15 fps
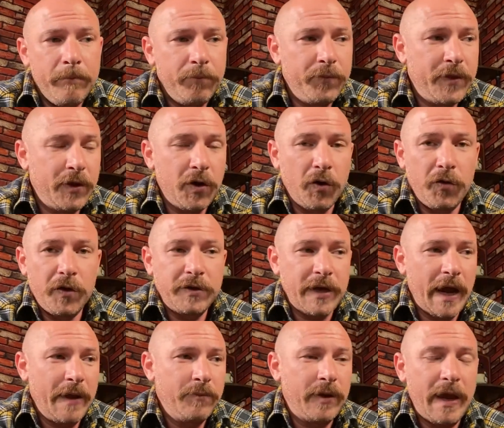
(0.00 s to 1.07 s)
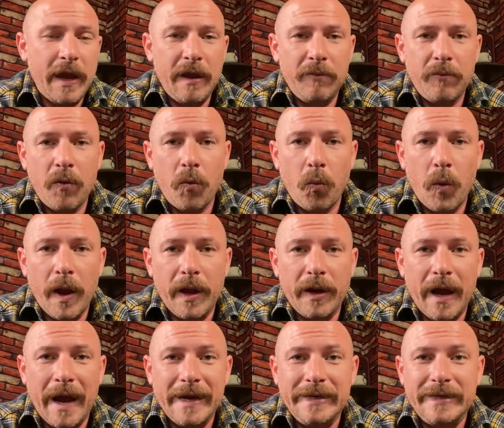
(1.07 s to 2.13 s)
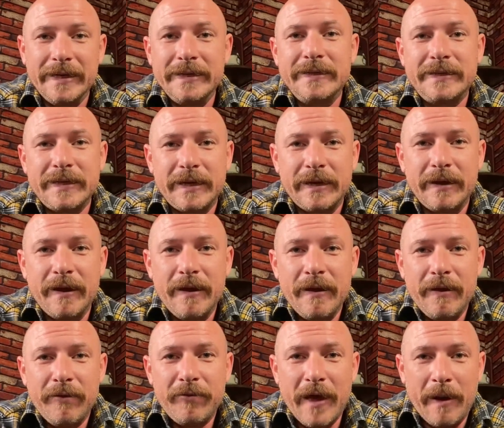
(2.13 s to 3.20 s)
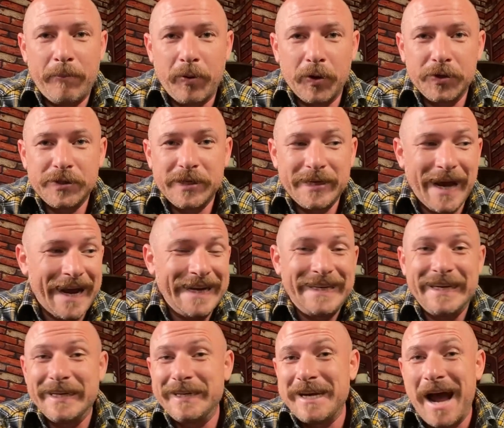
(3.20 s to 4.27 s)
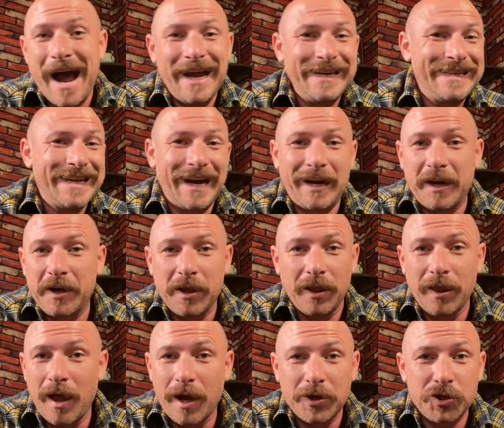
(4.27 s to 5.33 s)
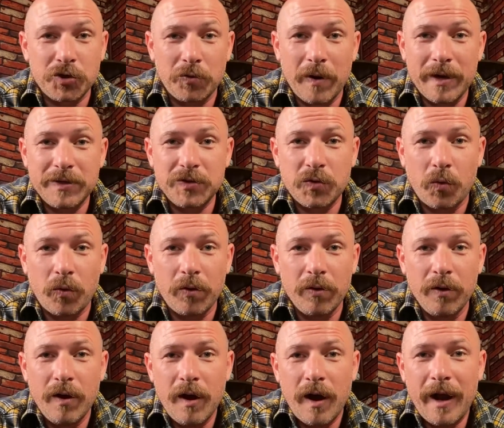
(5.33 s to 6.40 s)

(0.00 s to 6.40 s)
the time came when I did see that person. I did not duck into the lingerie store.